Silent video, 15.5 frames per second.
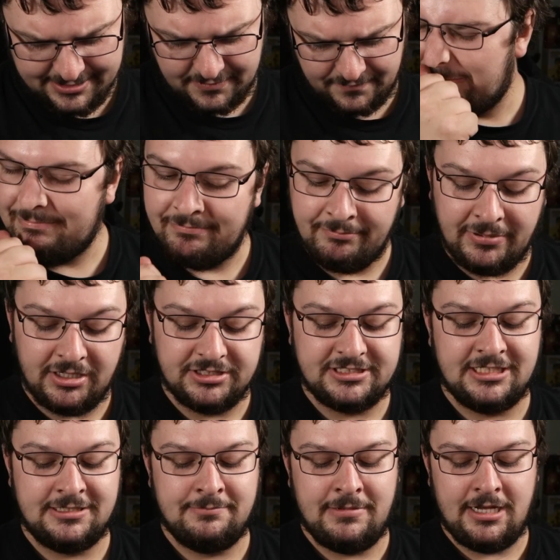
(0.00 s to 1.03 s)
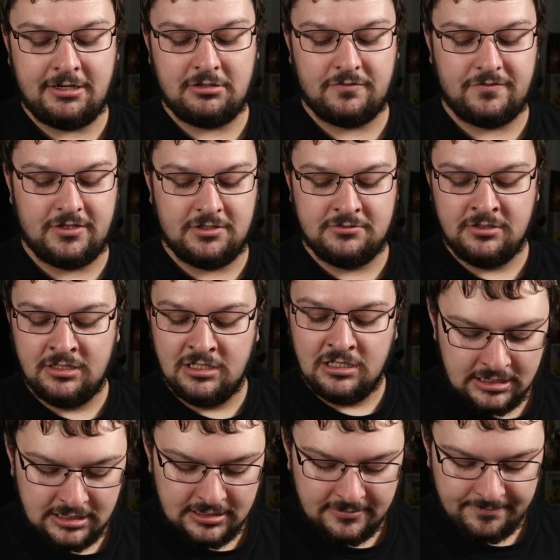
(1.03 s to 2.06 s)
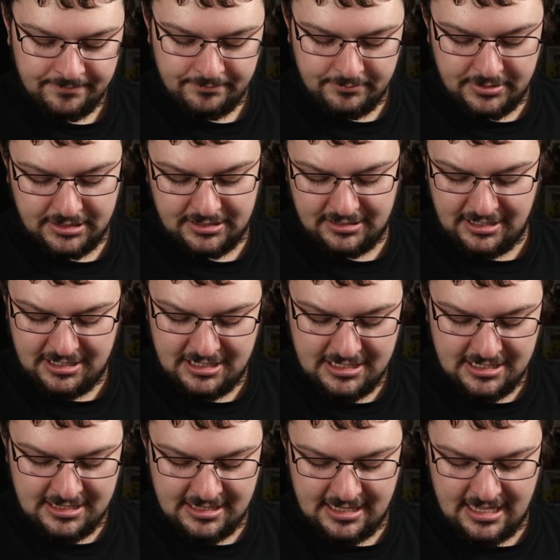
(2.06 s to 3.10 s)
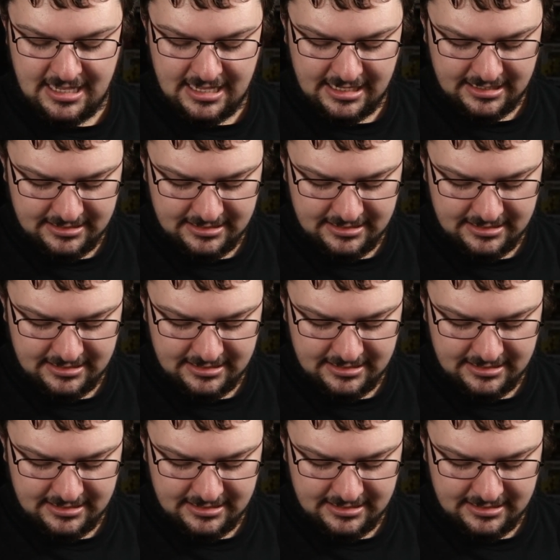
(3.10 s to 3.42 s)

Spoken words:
are for built-in microphone, but other than that,